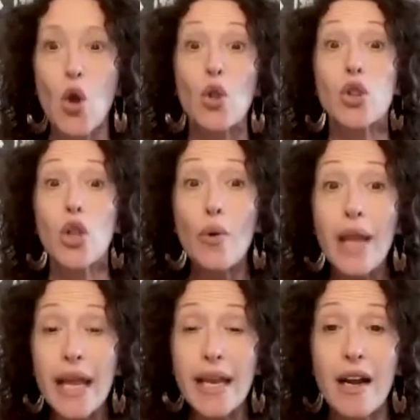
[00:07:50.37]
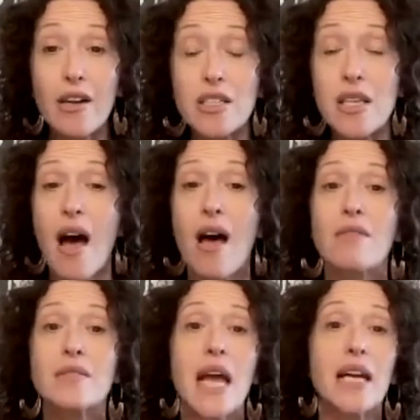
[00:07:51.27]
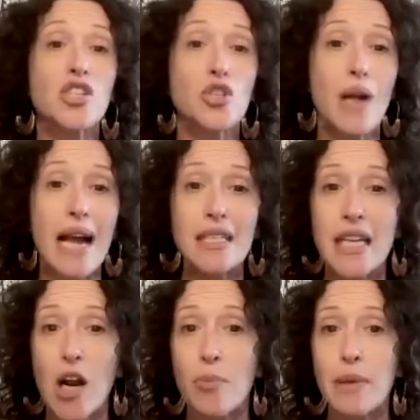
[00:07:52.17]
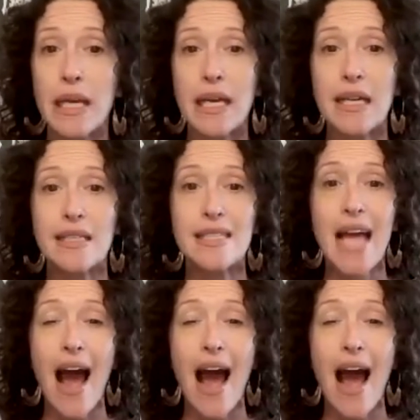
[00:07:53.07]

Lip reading: locating ourselves, extracting our beings